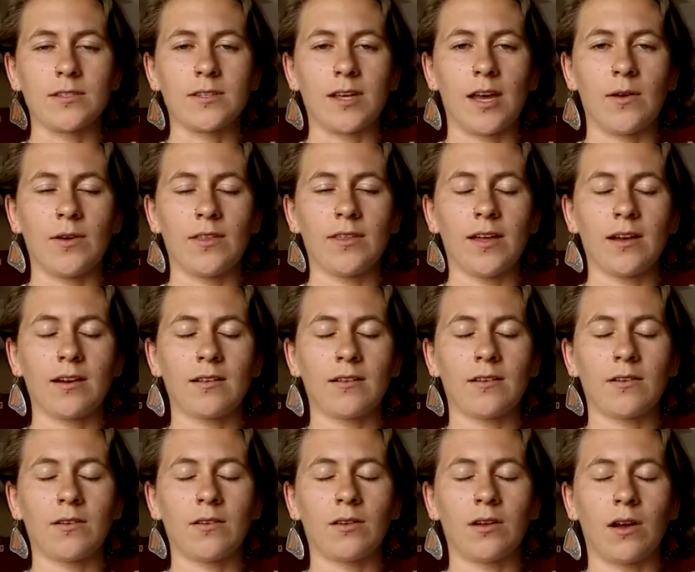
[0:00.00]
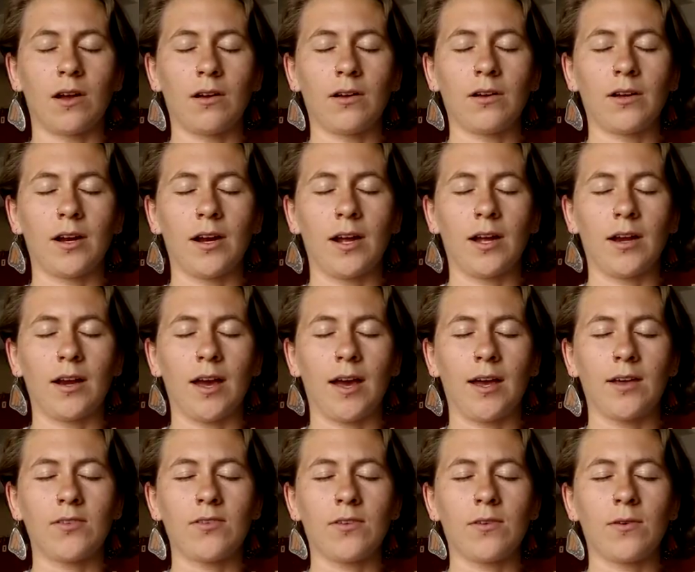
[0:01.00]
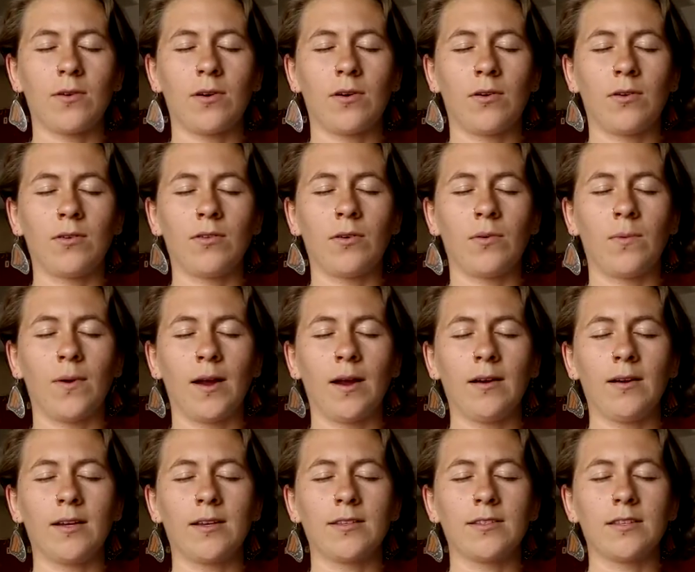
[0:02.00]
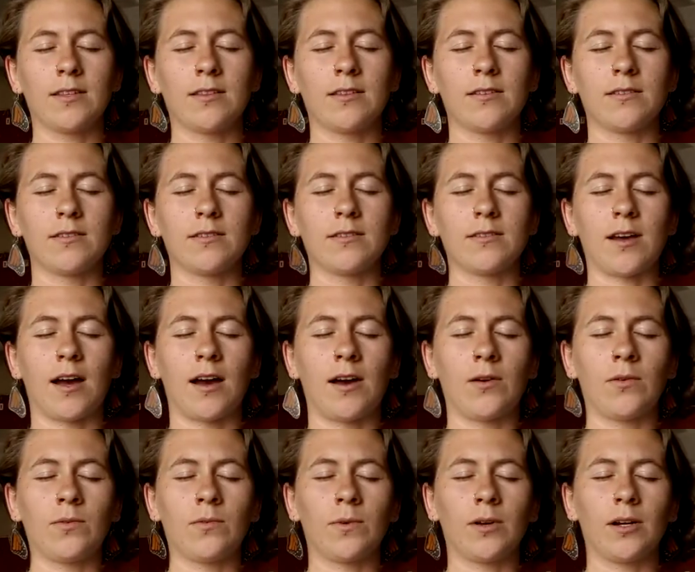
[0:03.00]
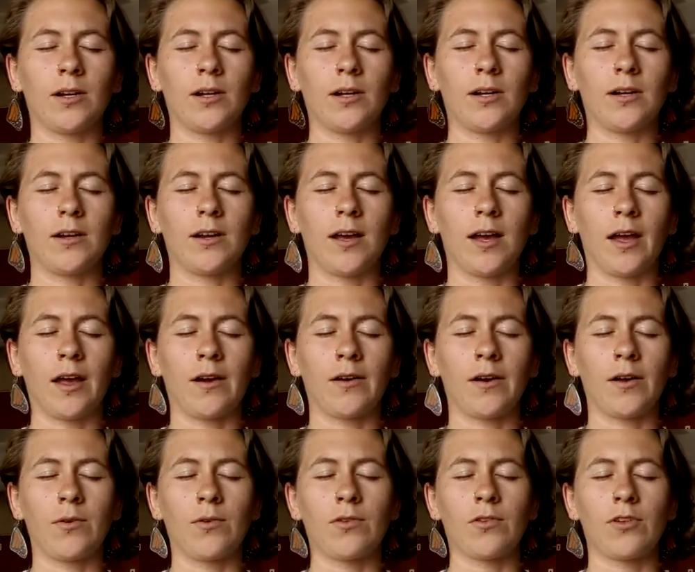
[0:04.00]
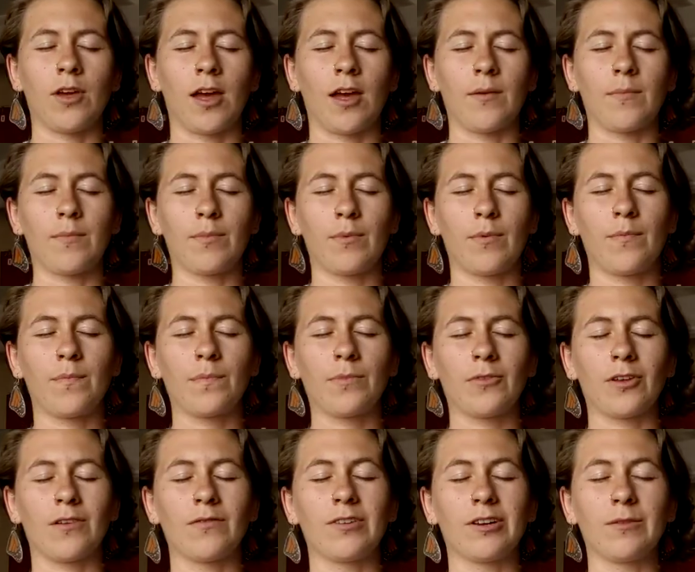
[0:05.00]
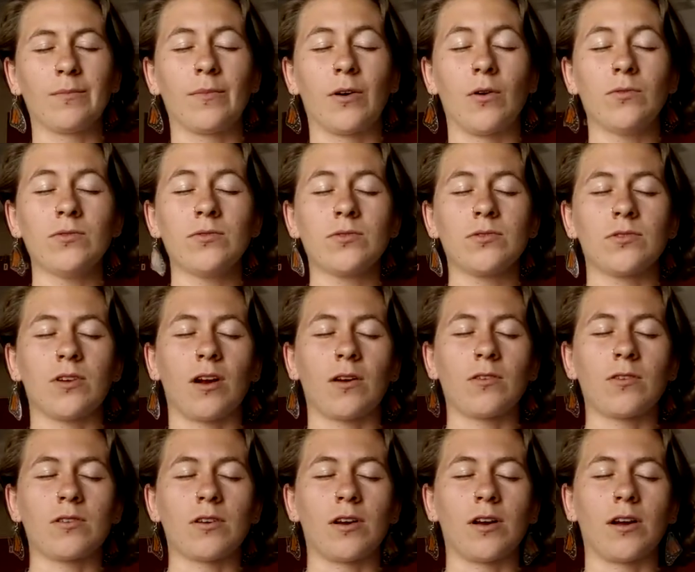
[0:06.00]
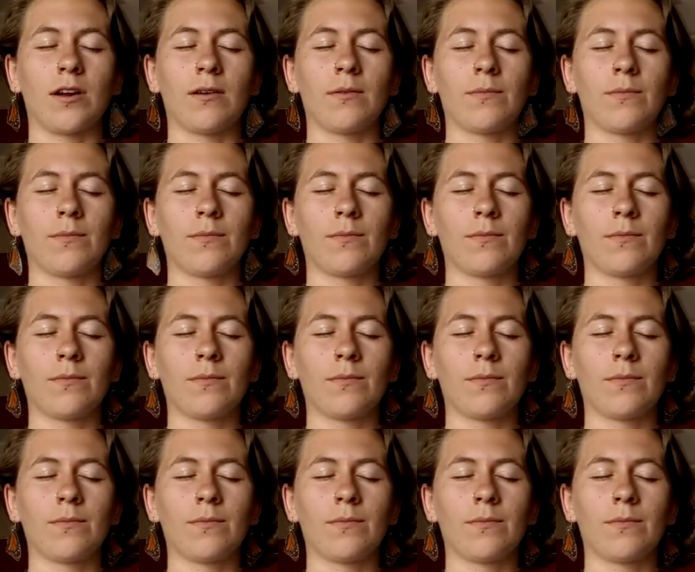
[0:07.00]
Stay with that a little longer, and as you hold awareness in this downward arrow shape of your bone structure,